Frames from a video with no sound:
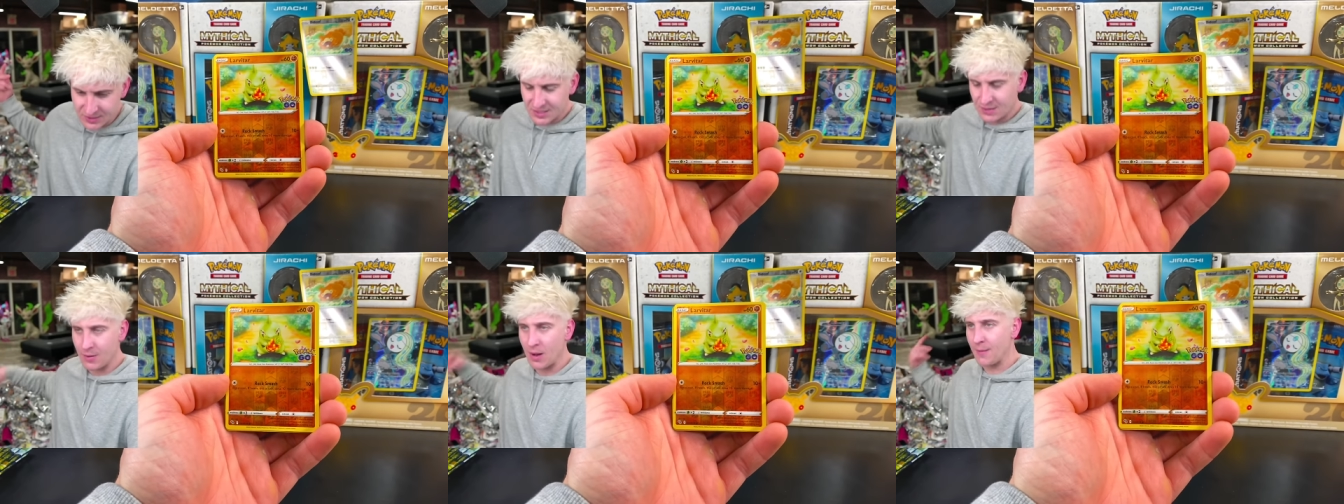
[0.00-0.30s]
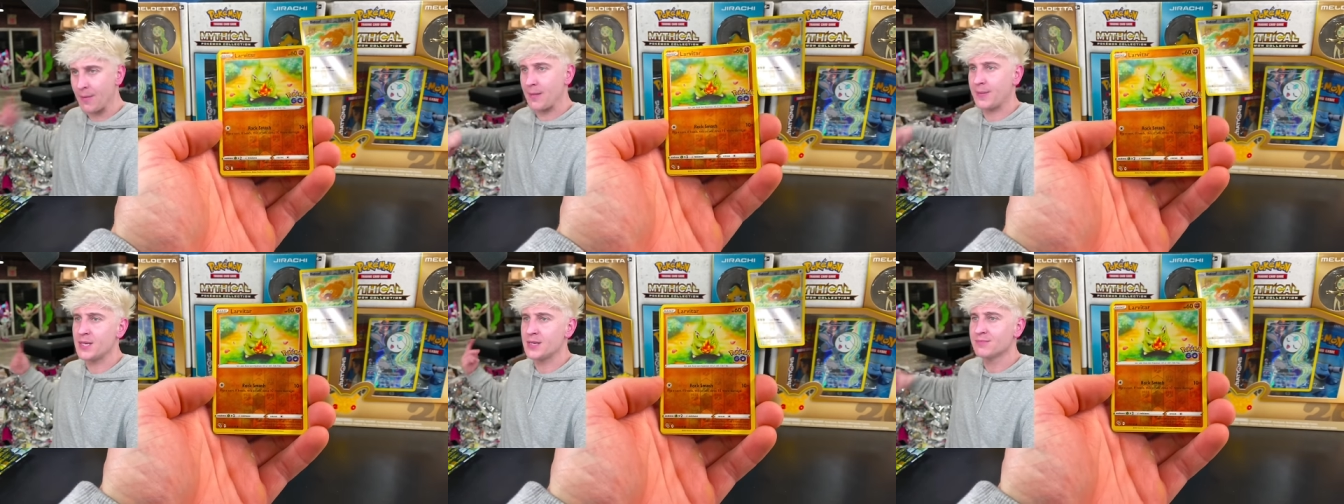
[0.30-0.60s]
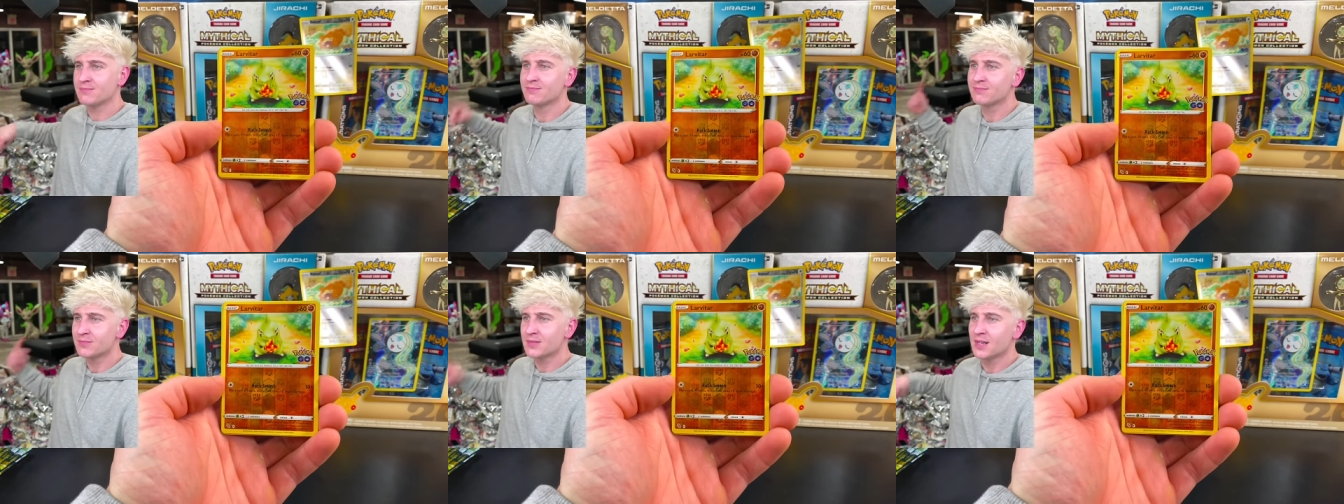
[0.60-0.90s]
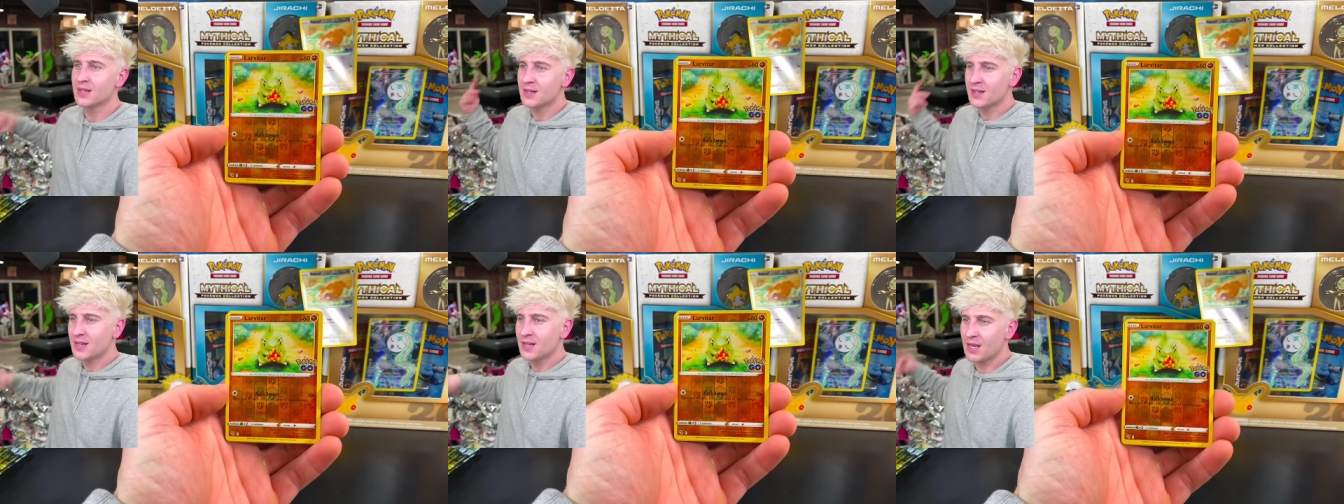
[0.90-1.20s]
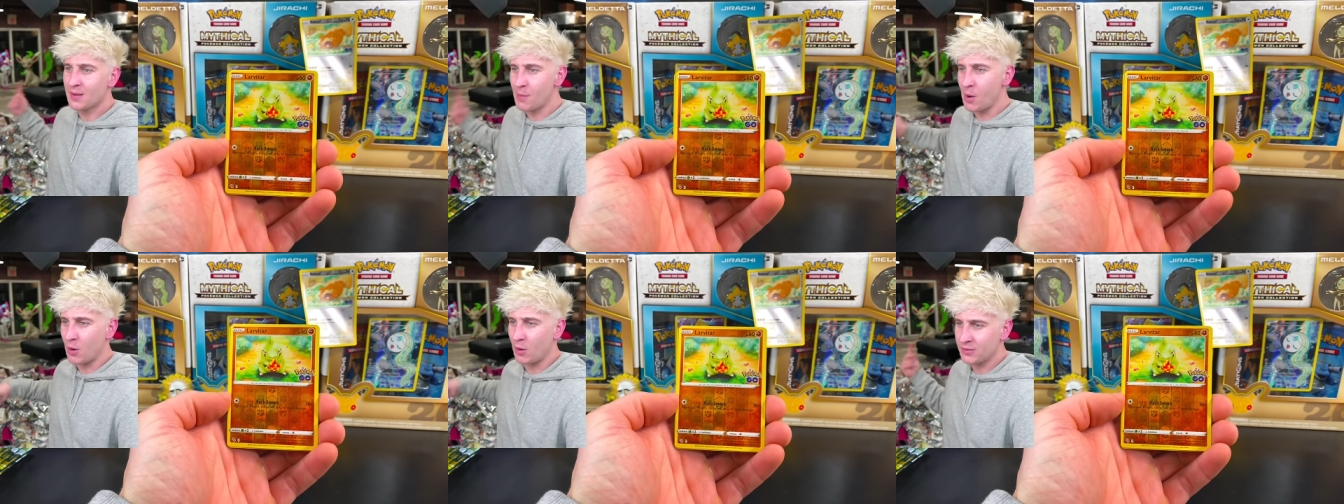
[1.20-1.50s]
Come on, baby.
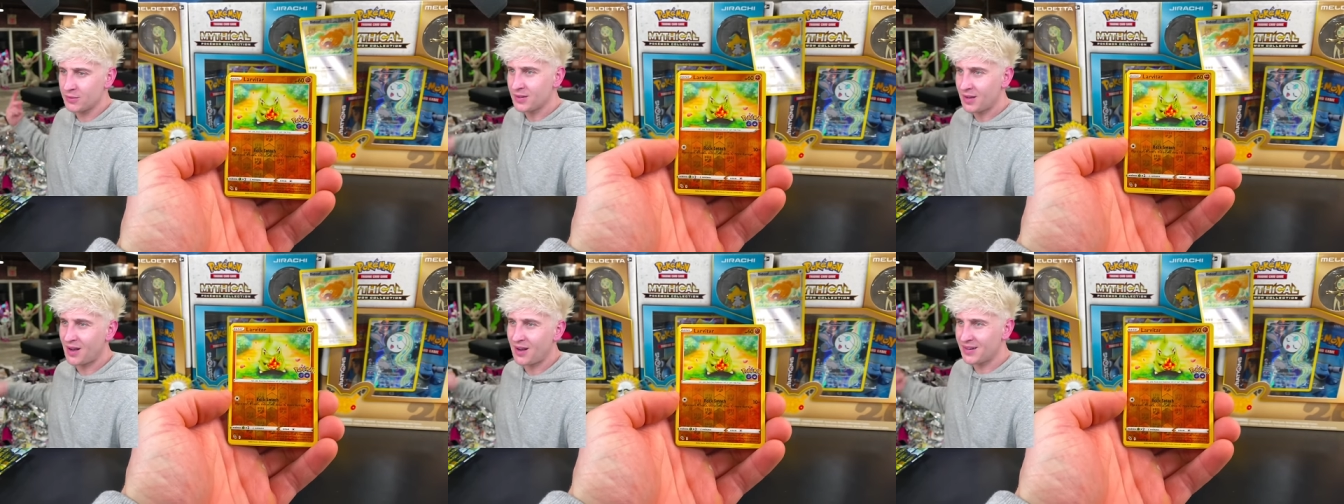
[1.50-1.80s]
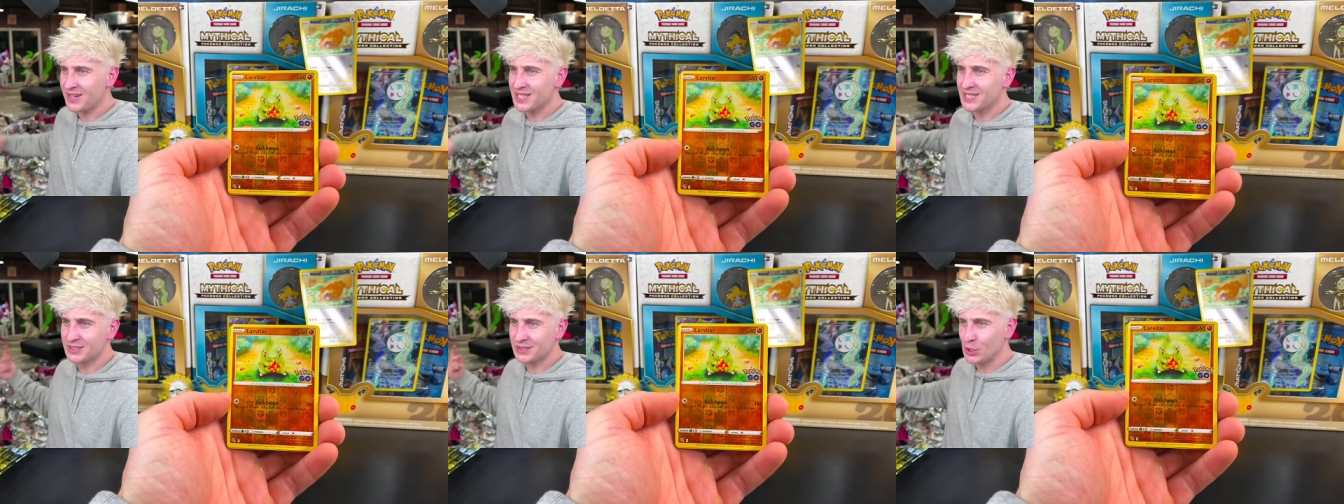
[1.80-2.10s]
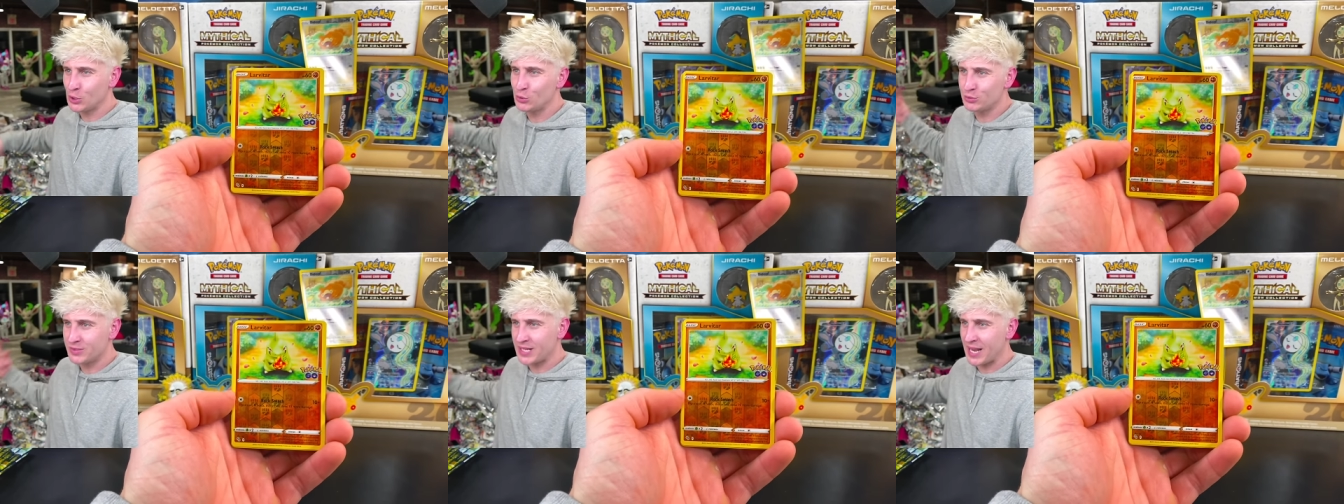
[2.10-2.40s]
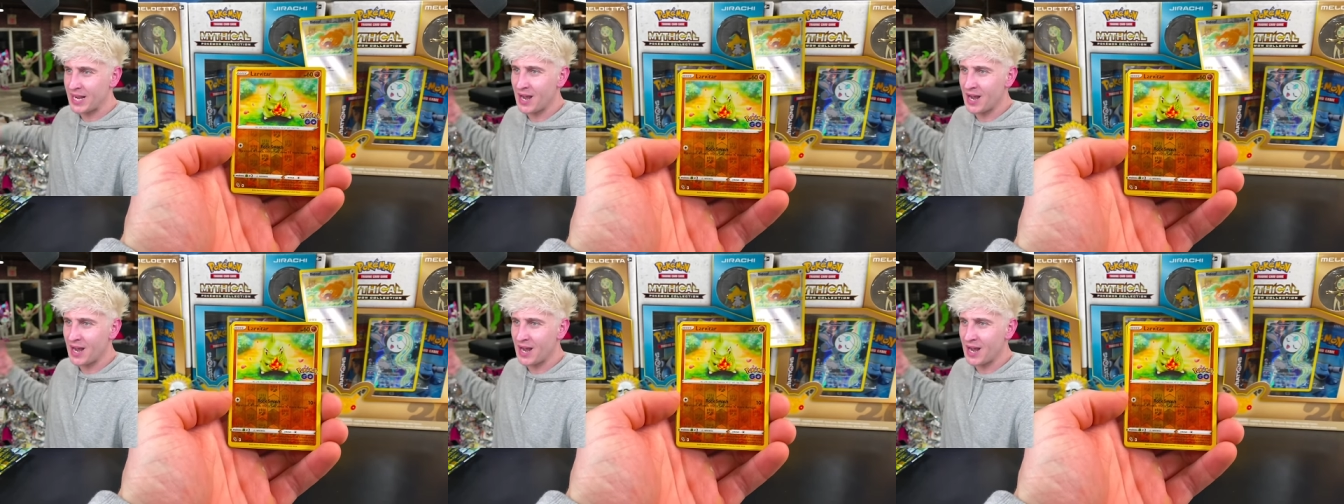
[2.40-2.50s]
Come on. On this Tuesday.